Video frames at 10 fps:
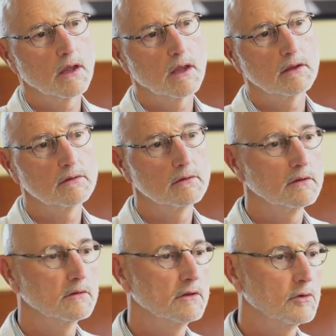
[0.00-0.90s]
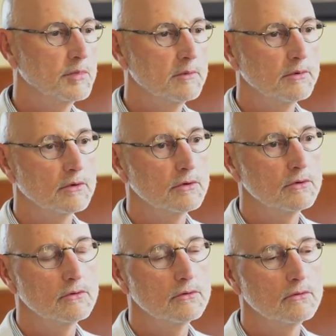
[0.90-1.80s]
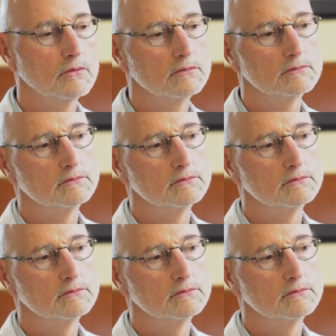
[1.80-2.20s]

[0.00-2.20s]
And people who